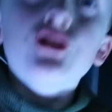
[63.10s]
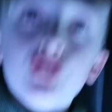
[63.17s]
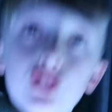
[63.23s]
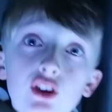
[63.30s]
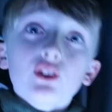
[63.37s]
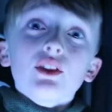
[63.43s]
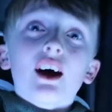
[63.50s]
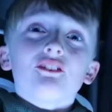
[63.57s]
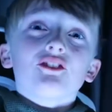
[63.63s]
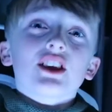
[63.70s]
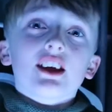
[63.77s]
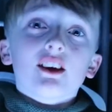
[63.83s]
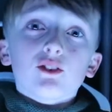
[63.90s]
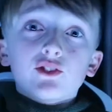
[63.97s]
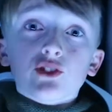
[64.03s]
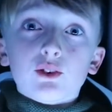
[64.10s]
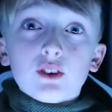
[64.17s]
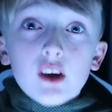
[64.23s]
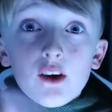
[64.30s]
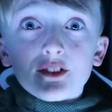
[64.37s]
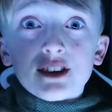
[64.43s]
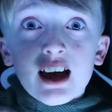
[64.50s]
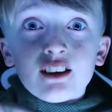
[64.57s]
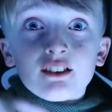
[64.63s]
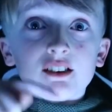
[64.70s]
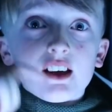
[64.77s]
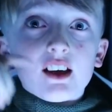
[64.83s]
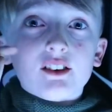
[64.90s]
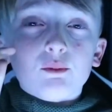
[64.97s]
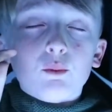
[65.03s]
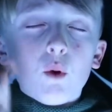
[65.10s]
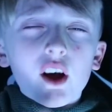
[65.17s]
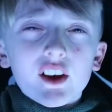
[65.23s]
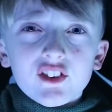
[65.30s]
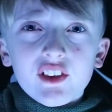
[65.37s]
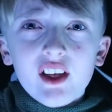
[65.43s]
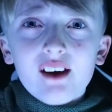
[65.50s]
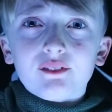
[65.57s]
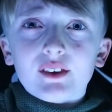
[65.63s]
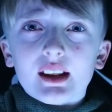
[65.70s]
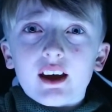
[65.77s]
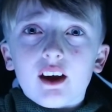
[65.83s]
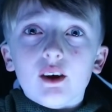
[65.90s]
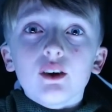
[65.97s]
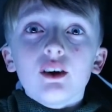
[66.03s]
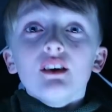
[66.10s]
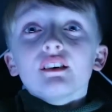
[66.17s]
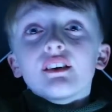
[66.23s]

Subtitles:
to that video. So go down and watch that video,